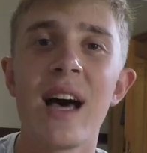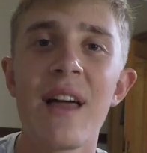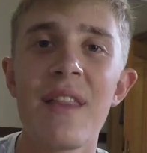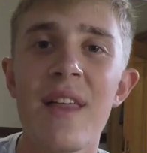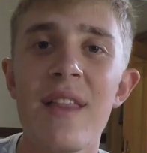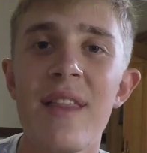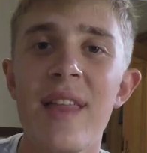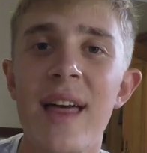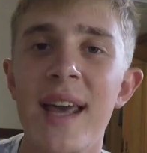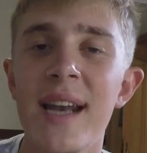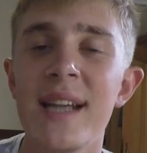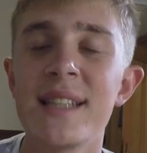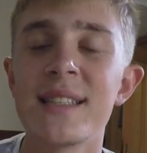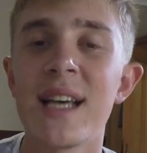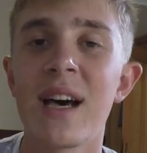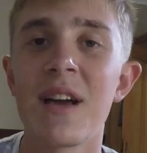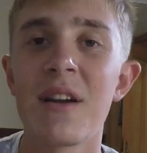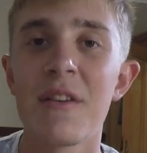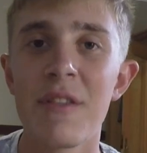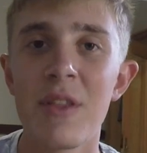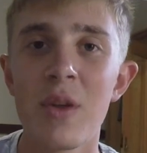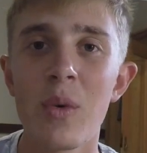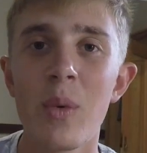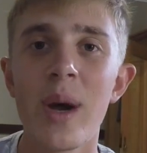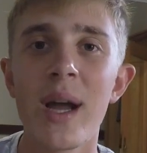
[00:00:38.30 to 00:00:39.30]
that is
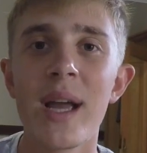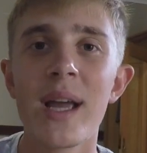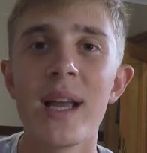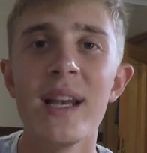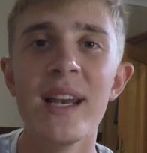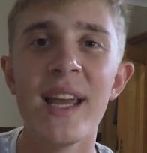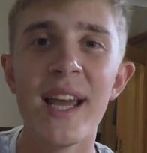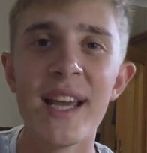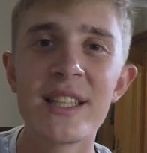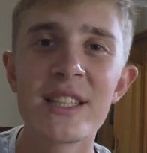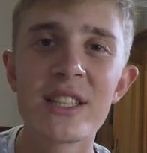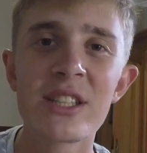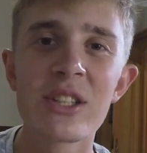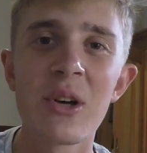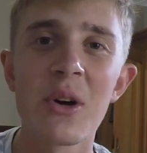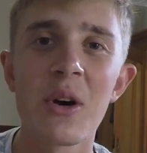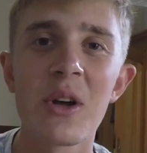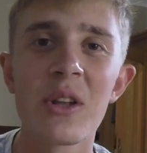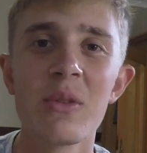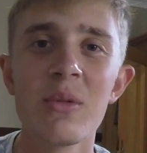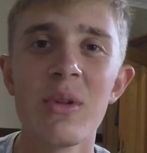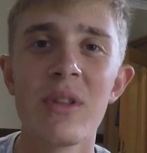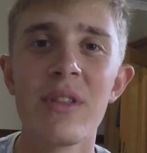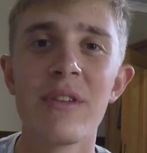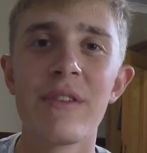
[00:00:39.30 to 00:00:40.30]
out of the way, let's
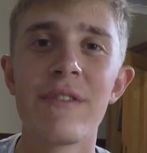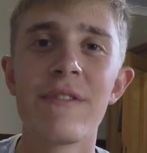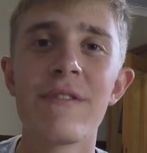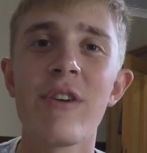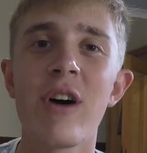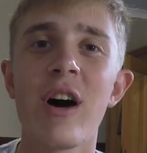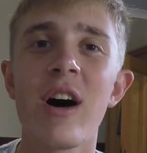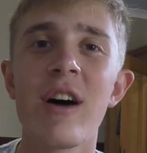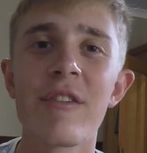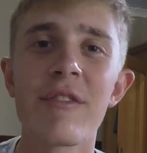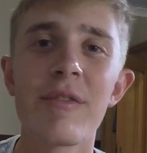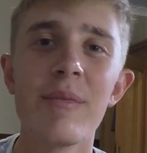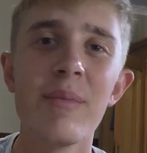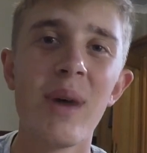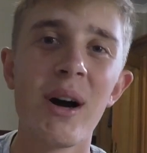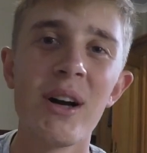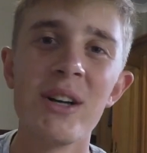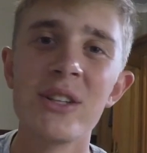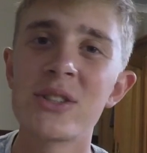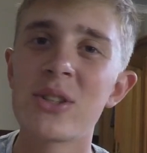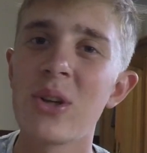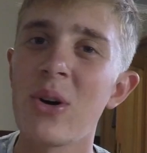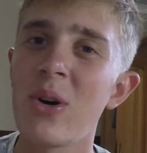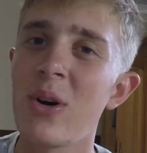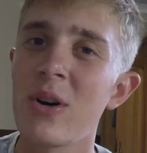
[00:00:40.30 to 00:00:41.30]
start with the 5
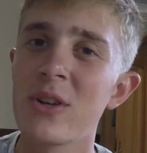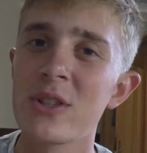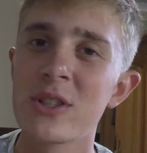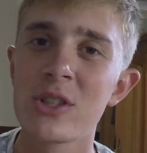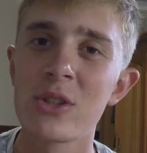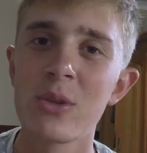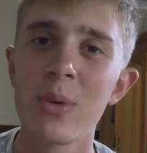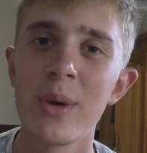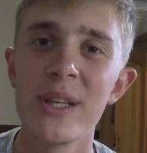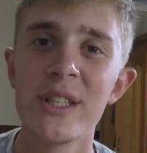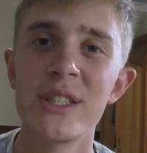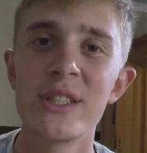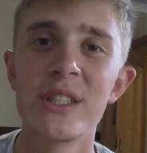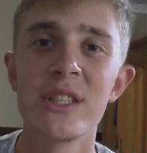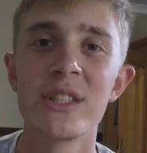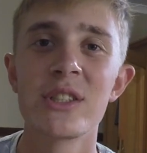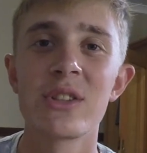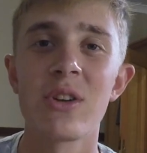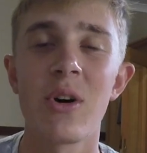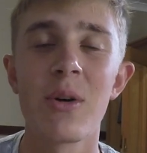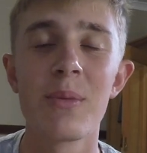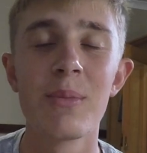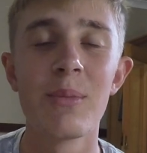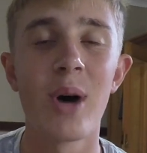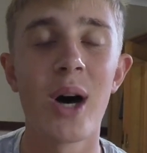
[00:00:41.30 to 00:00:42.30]
most asked questions
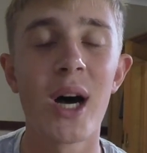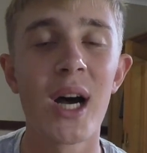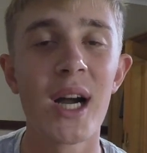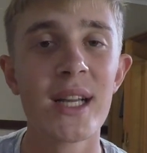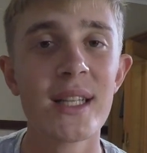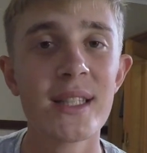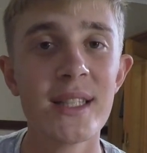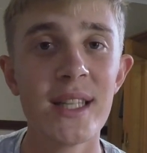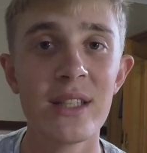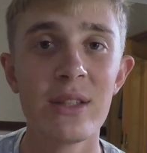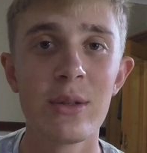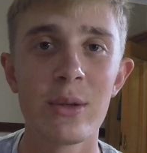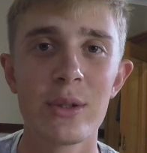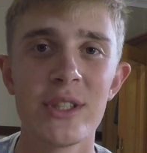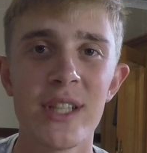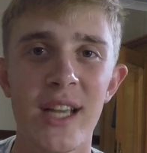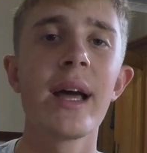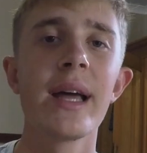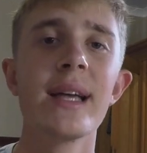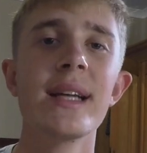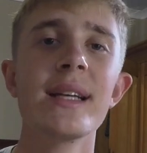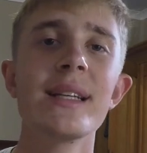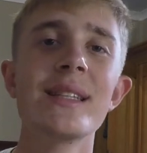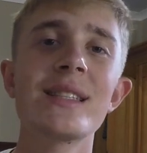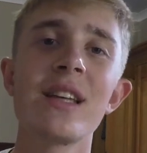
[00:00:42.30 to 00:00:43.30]
on my TikTok
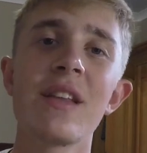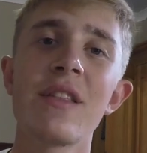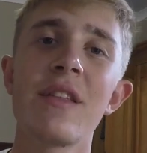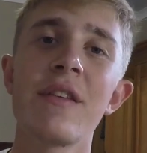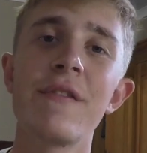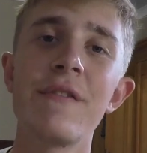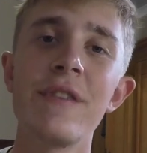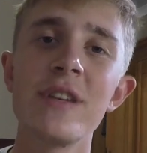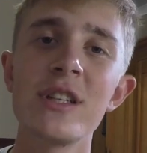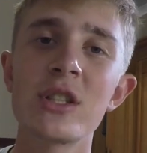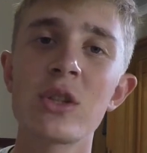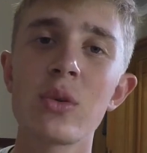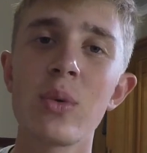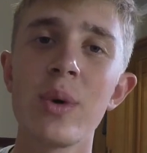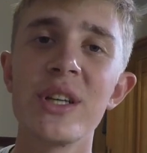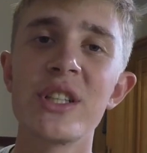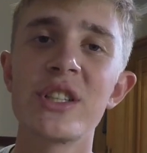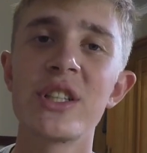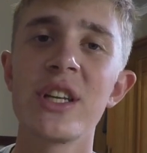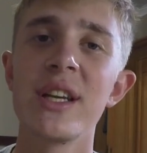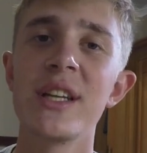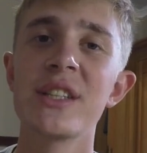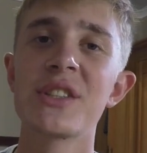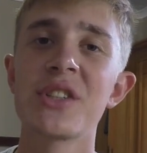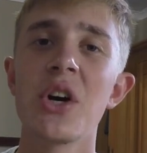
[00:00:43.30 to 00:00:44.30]
channel. So the first
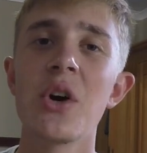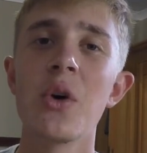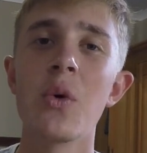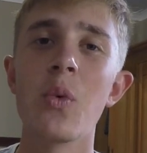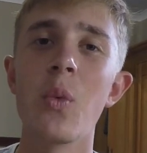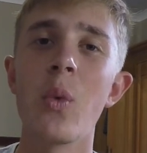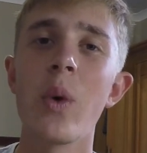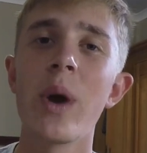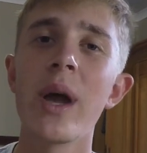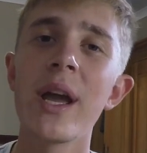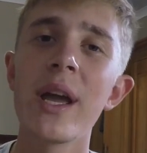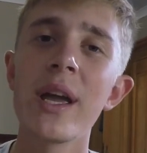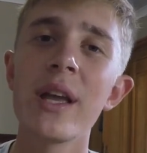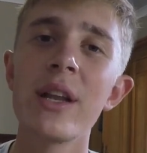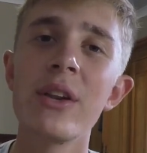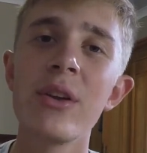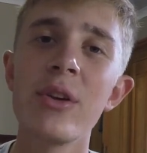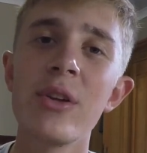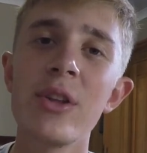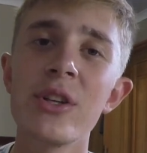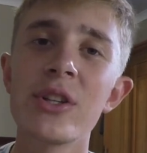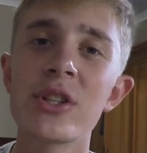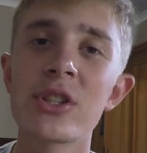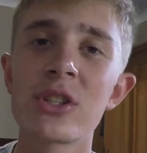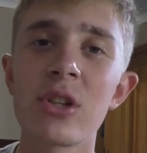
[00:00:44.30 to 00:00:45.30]
question is, where do
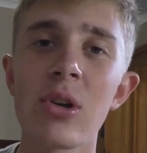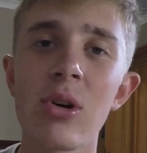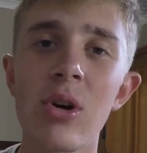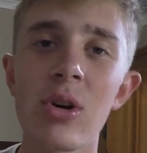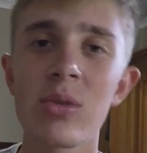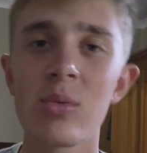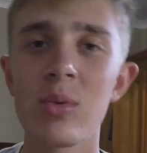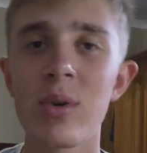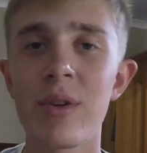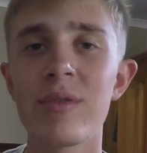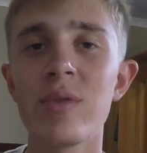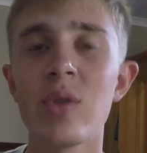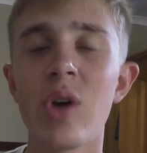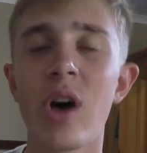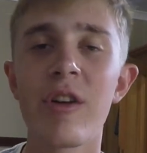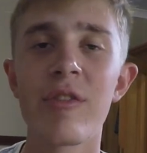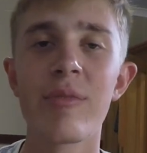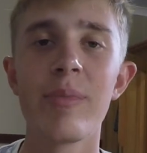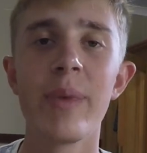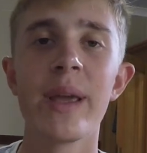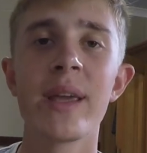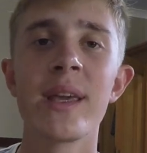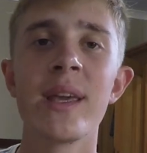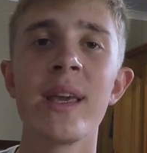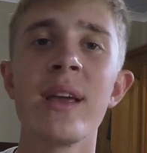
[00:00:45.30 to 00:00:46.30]
you start with knife
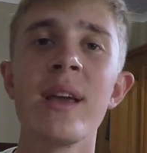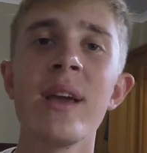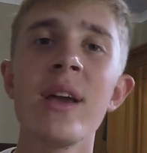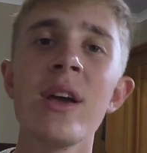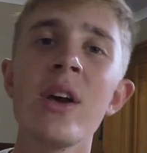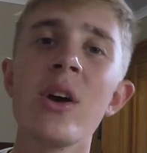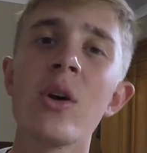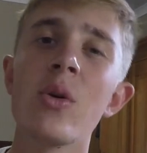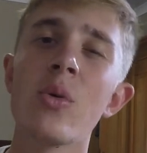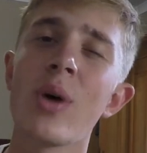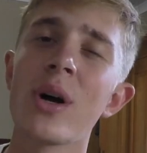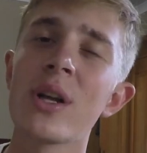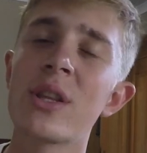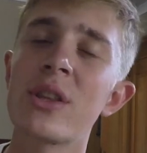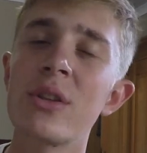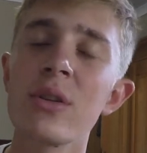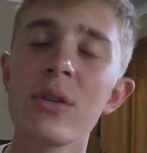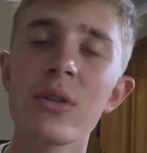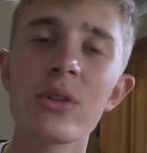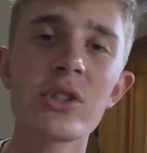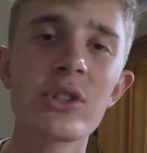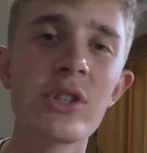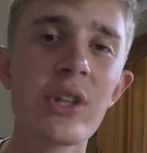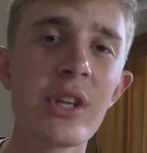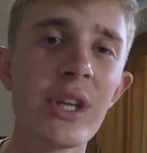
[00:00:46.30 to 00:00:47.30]
making? What
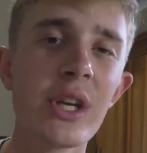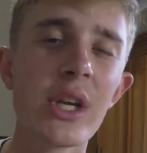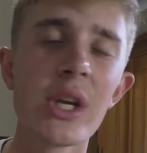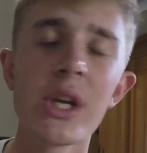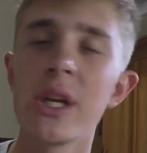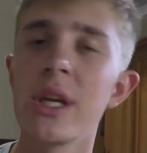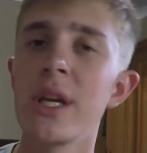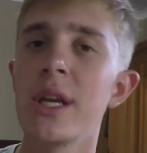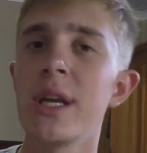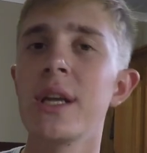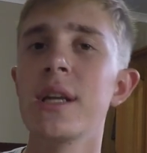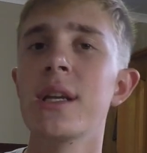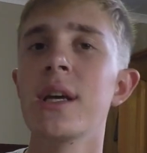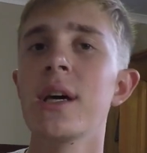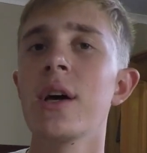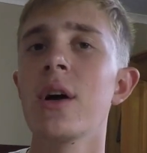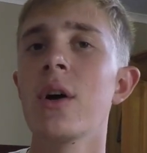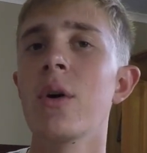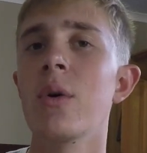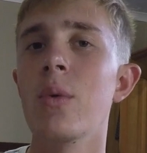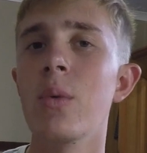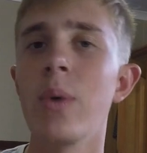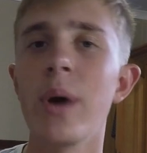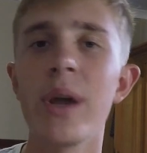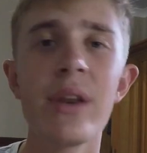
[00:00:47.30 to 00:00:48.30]
tools do you need?
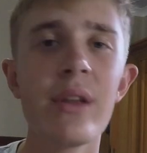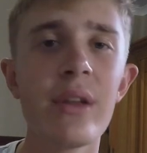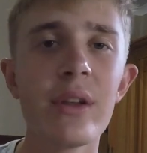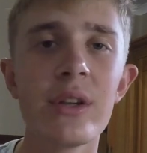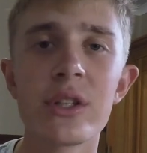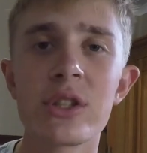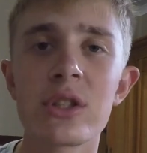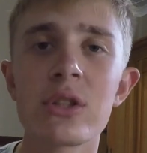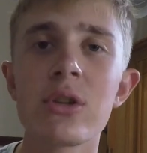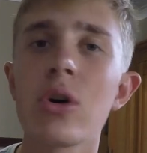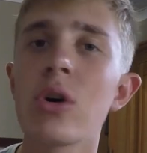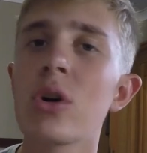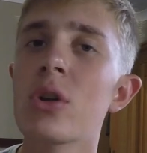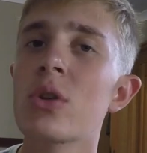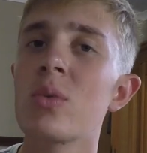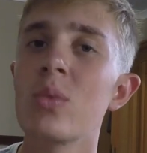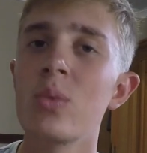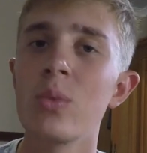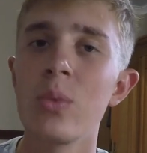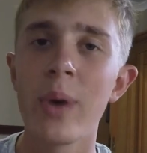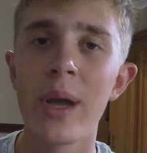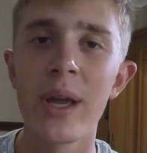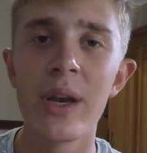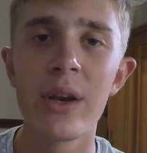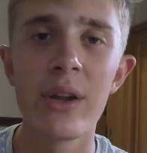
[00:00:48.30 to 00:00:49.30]
Where do you start?
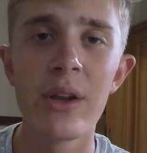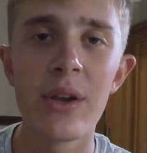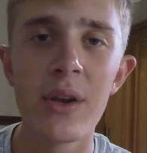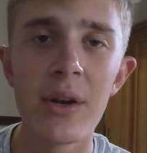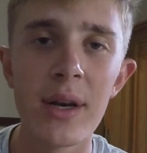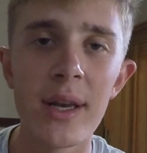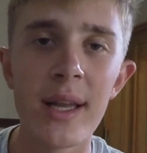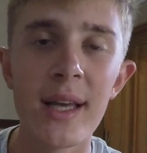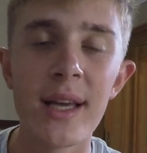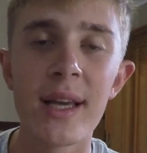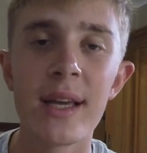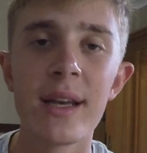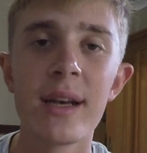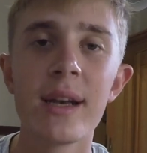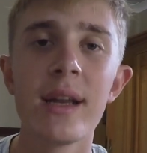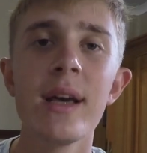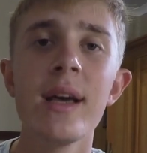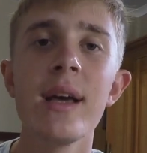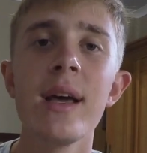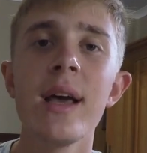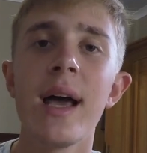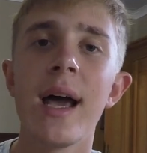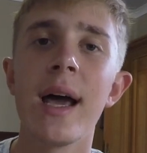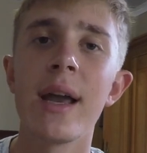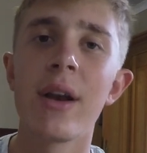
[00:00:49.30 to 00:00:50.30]
Where do you learn?
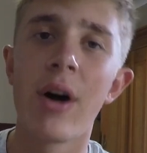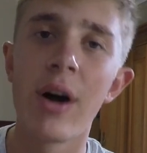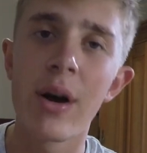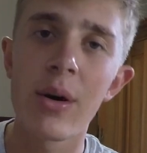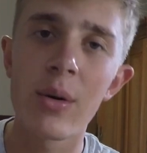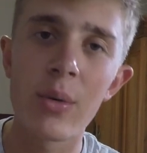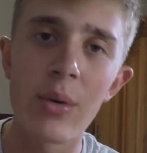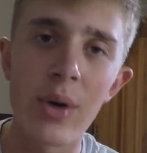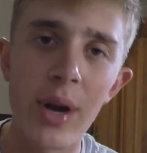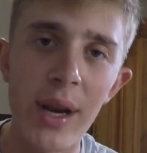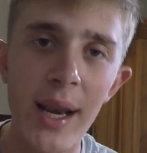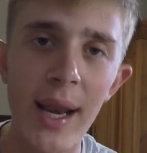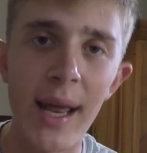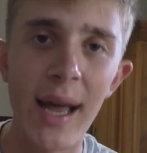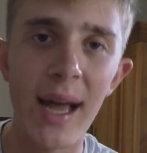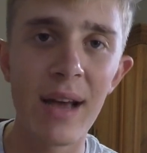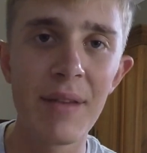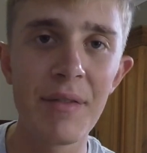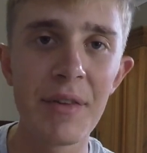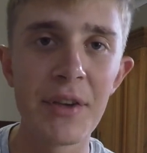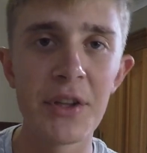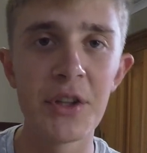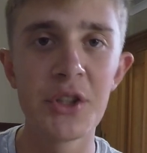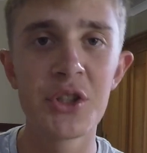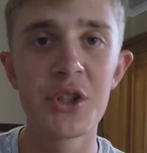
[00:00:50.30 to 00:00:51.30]
And I already
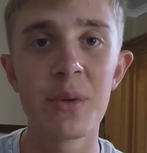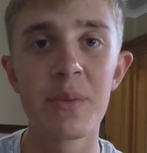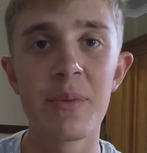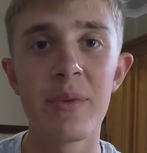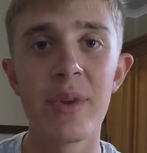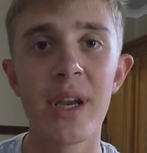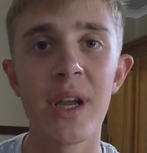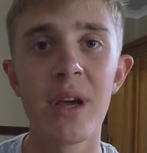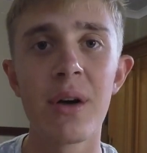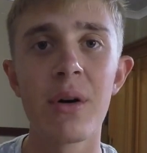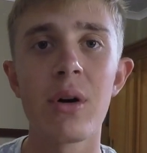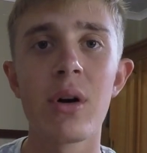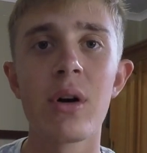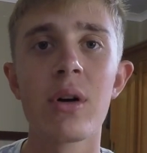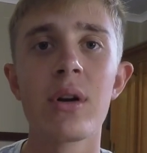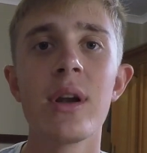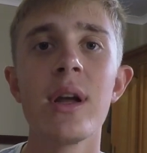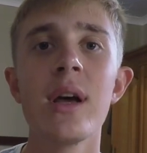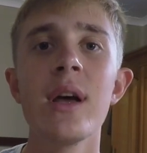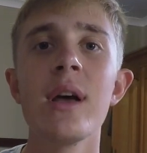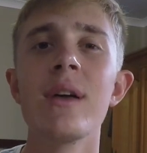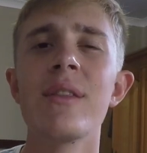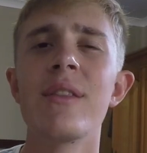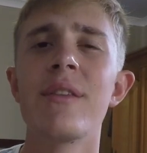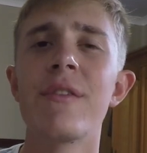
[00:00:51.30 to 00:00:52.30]
have a YouTube video on
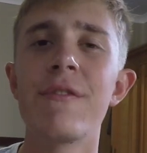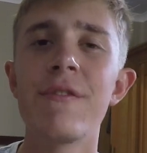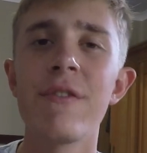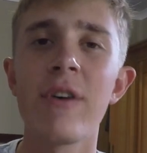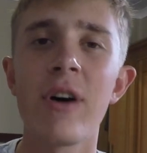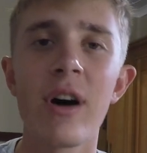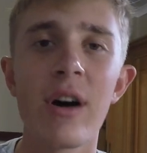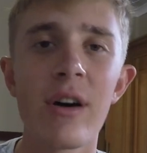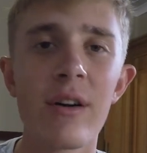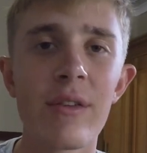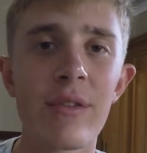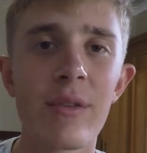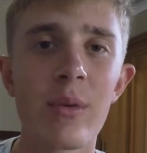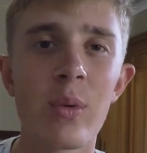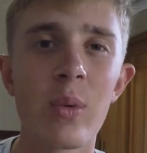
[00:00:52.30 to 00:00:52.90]
the 5,